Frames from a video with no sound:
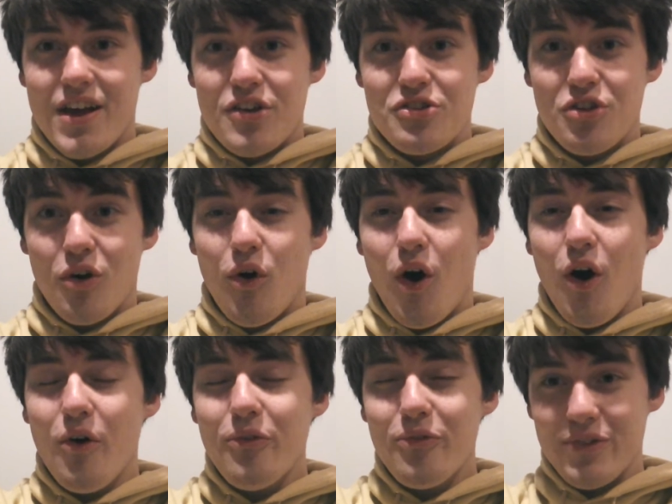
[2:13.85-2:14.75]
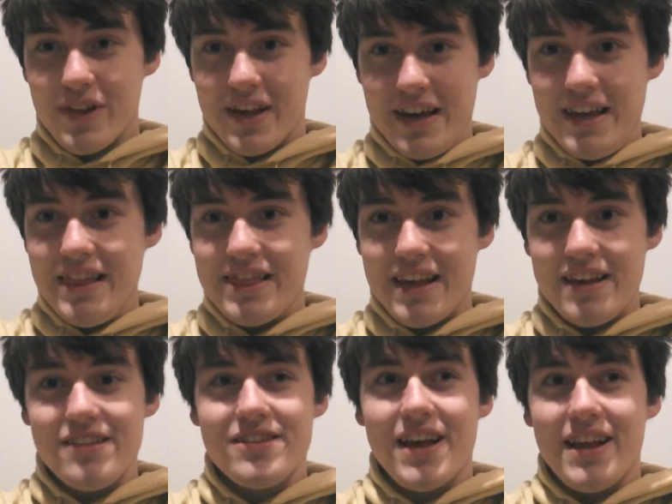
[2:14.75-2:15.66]
So hopefully
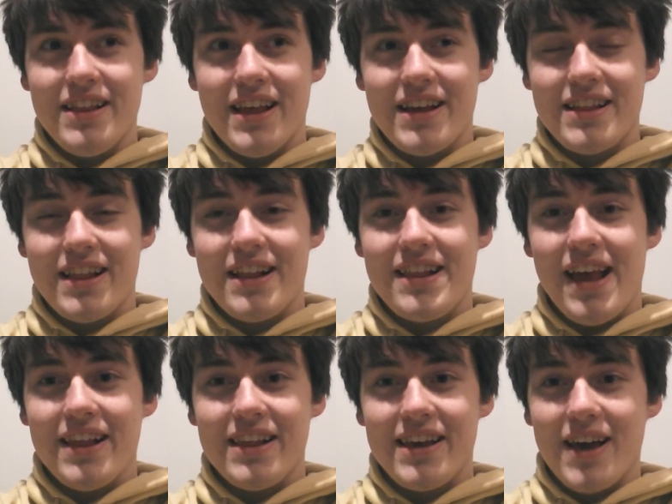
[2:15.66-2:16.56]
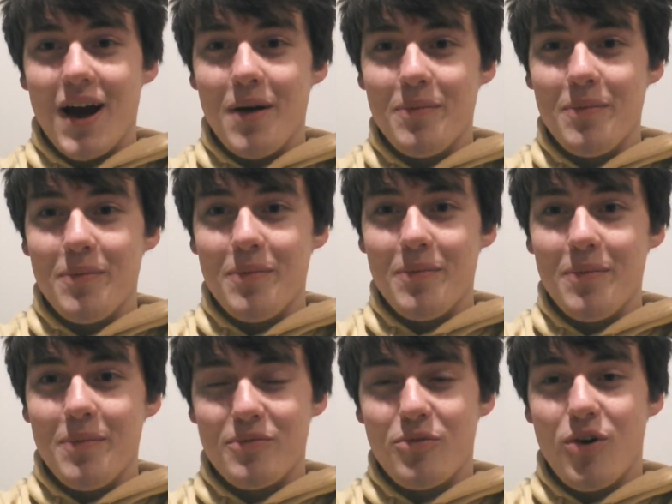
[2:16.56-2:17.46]
this and like the daily
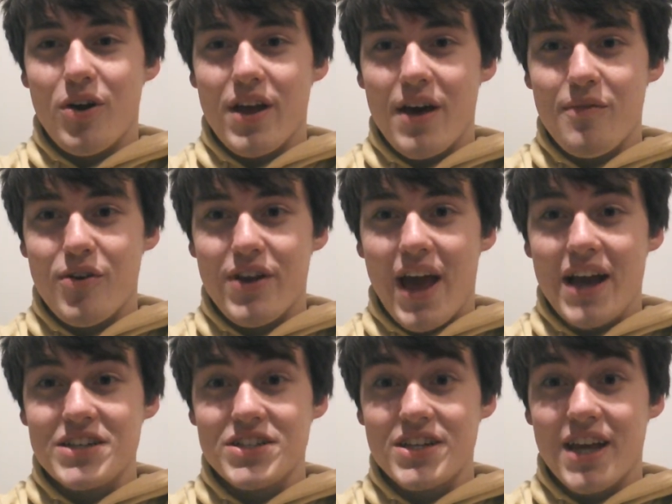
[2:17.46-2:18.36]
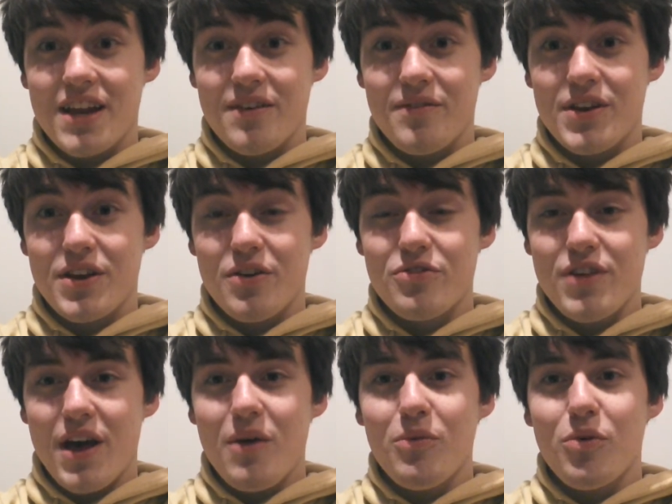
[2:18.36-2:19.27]
updates and whatever and actually getting
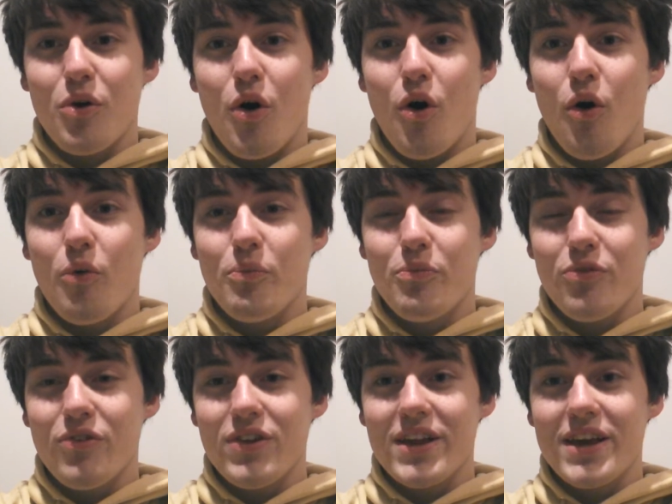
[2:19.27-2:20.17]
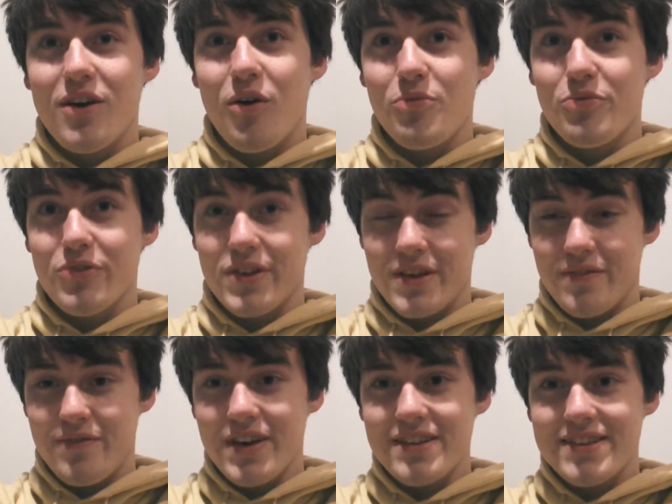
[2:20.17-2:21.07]
videos out will hopefully, hopefully
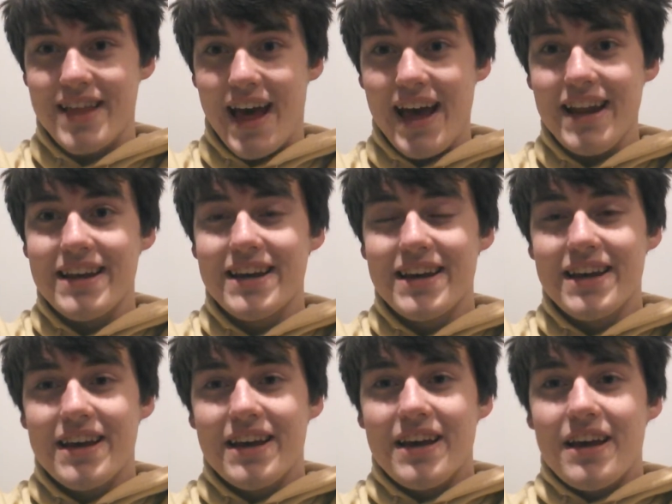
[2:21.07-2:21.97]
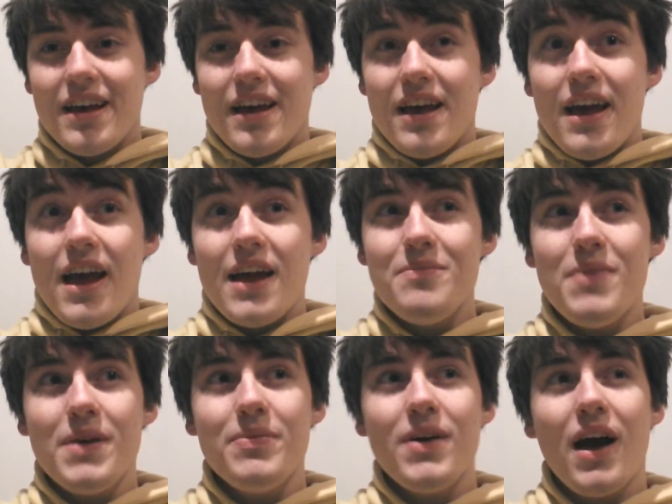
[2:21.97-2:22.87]
fix that. And
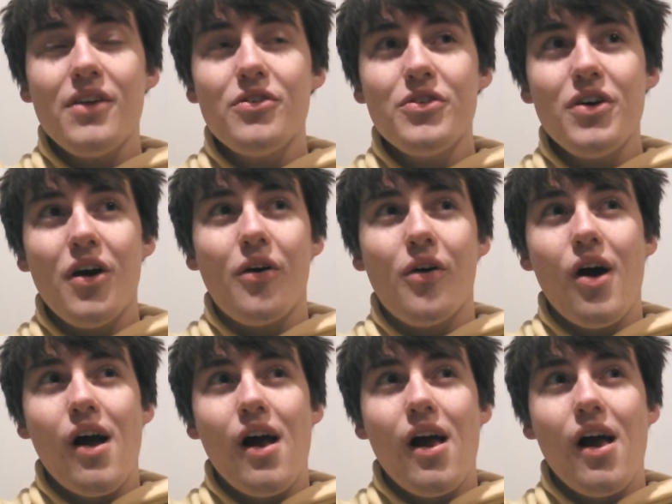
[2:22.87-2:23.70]
maybe, I don't know.